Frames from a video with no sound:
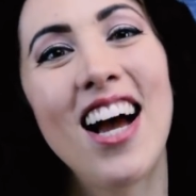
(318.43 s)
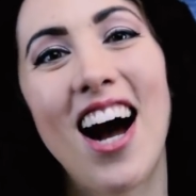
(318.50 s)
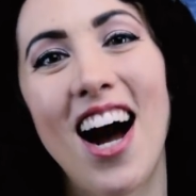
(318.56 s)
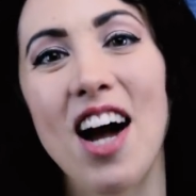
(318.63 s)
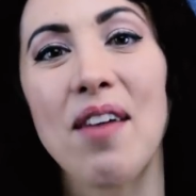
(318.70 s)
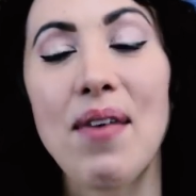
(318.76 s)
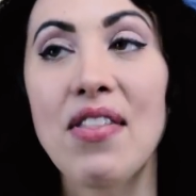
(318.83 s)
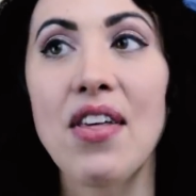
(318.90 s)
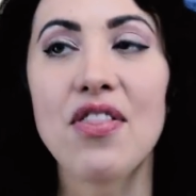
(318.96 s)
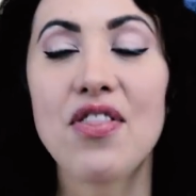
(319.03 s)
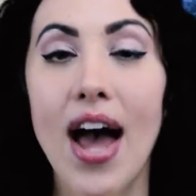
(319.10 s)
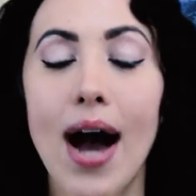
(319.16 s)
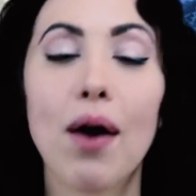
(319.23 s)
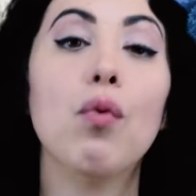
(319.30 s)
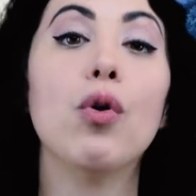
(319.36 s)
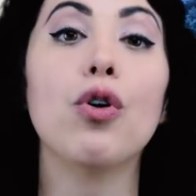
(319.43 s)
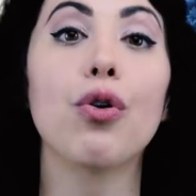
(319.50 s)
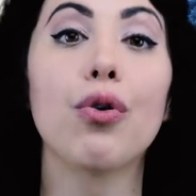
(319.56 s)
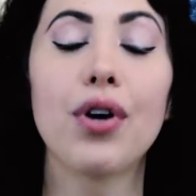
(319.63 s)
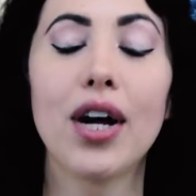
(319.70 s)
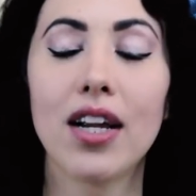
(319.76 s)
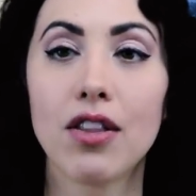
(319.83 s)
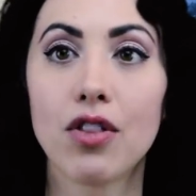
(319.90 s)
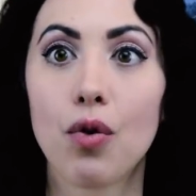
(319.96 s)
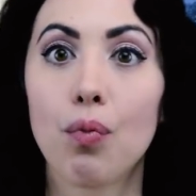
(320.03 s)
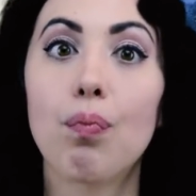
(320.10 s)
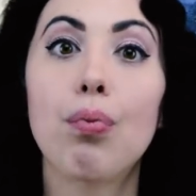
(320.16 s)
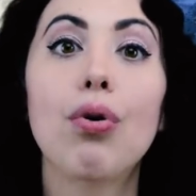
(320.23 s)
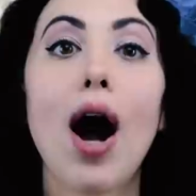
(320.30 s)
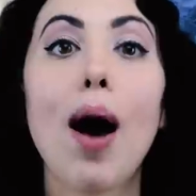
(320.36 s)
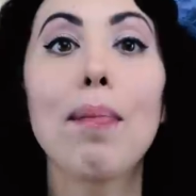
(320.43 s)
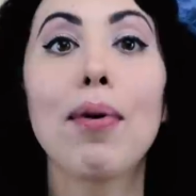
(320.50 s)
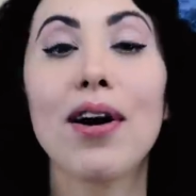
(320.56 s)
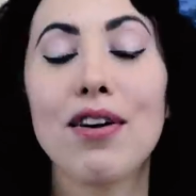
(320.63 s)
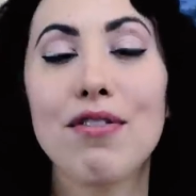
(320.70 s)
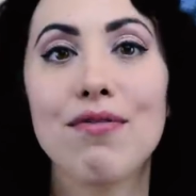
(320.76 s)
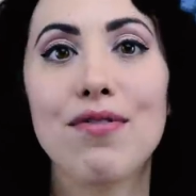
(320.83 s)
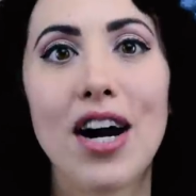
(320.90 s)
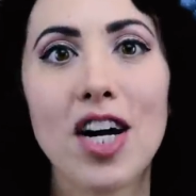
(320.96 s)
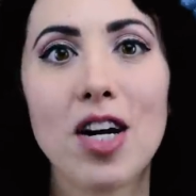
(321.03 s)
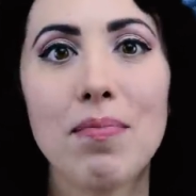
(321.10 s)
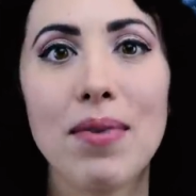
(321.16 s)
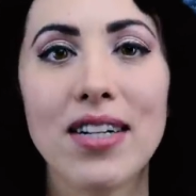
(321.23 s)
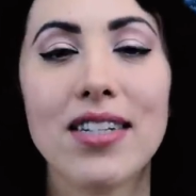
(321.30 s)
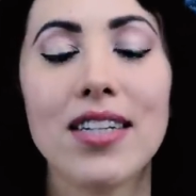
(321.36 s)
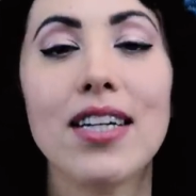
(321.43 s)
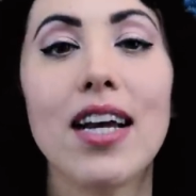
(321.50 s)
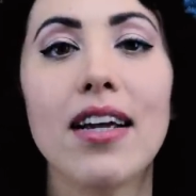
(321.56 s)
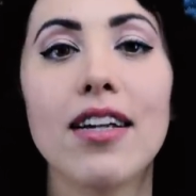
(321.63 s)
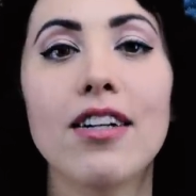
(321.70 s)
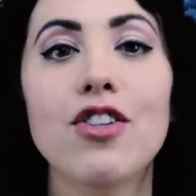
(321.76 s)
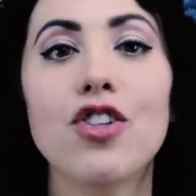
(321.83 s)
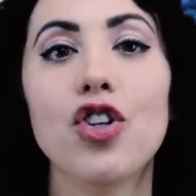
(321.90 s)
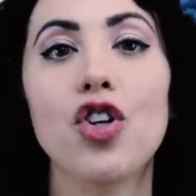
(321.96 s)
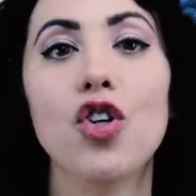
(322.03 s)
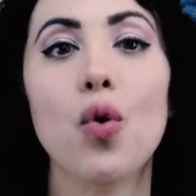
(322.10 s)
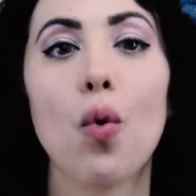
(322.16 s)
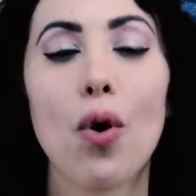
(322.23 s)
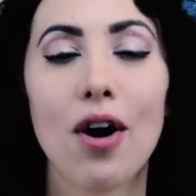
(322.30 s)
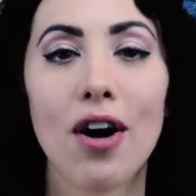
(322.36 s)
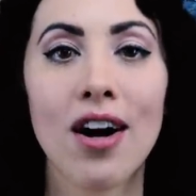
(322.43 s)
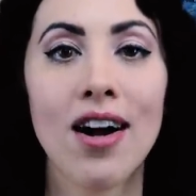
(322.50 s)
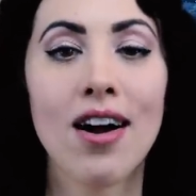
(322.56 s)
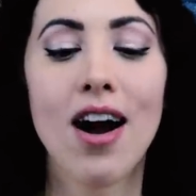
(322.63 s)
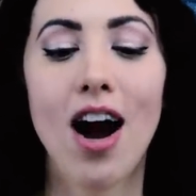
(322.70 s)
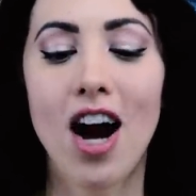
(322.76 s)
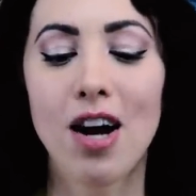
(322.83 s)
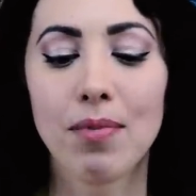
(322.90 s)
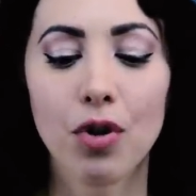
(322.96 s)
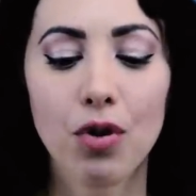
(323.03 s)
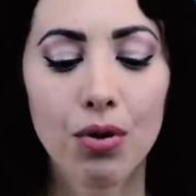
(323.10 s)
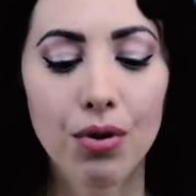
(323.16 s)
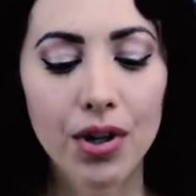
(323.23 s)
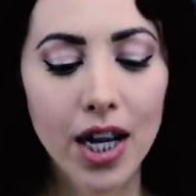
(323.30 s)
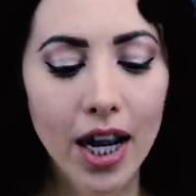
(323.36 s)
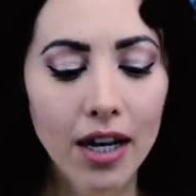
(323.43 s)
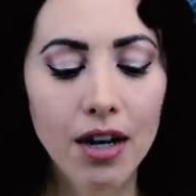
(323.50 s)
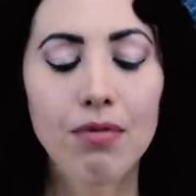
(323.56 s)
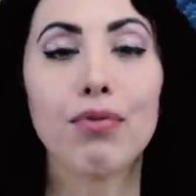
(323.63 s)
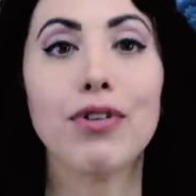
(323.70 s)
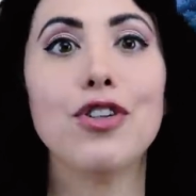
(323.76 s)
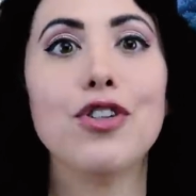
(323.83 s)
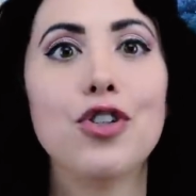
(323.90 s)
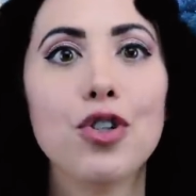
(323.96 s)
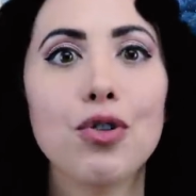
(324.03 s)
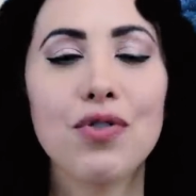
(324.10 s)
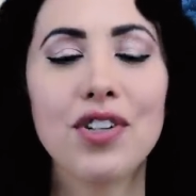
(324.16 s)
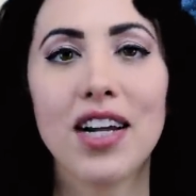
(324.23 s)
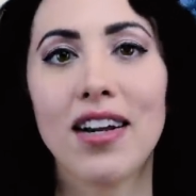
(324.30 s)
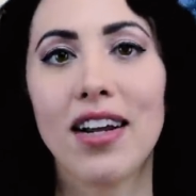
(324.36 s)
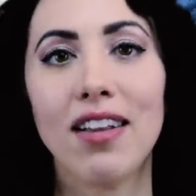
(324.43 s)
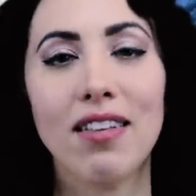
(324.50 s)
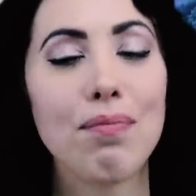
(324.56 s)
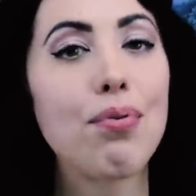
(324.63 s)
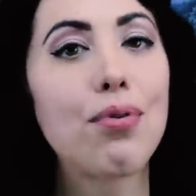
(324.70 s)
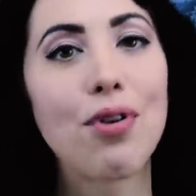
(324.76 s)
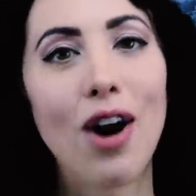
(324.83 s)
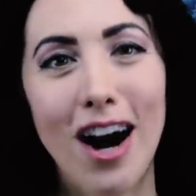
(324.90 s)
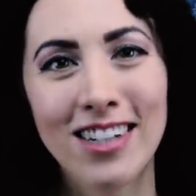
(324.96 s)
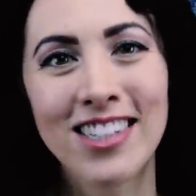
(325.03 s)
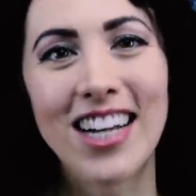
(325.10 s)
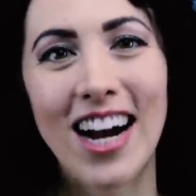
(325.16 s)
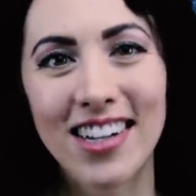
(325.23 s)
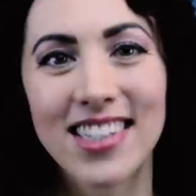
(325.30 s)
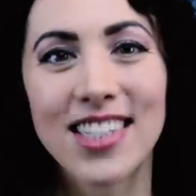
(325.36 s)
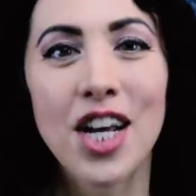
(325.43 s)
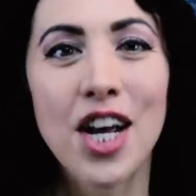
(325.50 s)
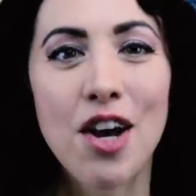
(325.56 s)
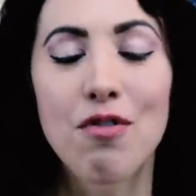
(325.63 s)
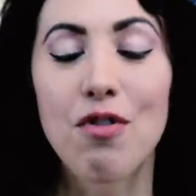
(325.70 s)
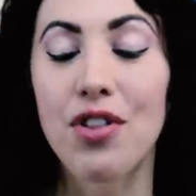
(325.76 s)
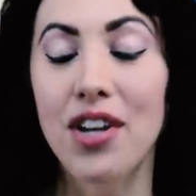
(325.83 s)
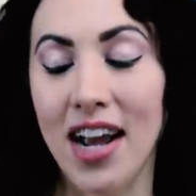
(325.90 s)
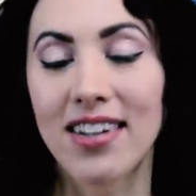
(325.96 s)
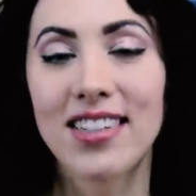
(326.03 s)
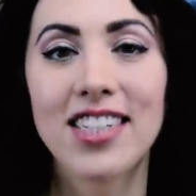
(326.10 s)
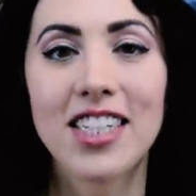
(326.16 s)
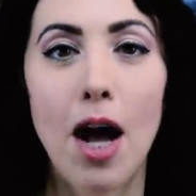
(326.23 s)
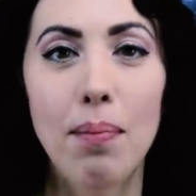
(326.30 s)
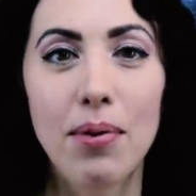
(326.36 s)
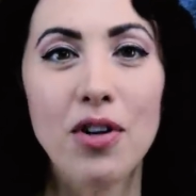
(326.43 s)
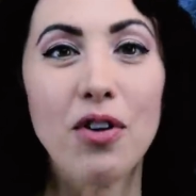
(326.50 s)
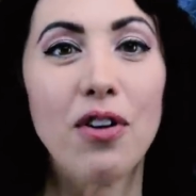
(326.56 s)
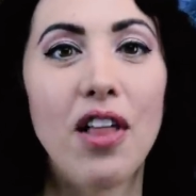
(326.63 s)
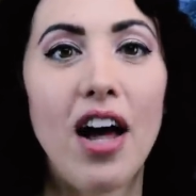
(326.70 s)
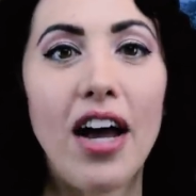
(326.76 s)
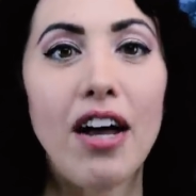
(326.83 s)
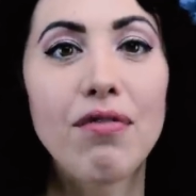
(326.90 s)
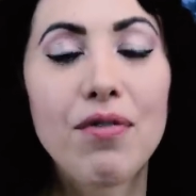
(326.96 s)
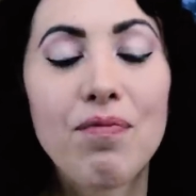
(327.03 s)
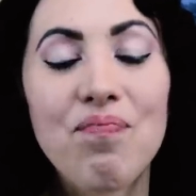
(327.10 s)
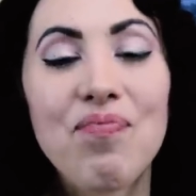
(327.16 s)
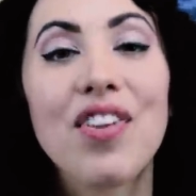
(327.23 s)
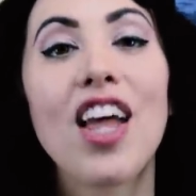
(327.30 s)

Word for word: um, and that that will create the proper environment to get into your um, creative, rejuvenating process for the next step in your life.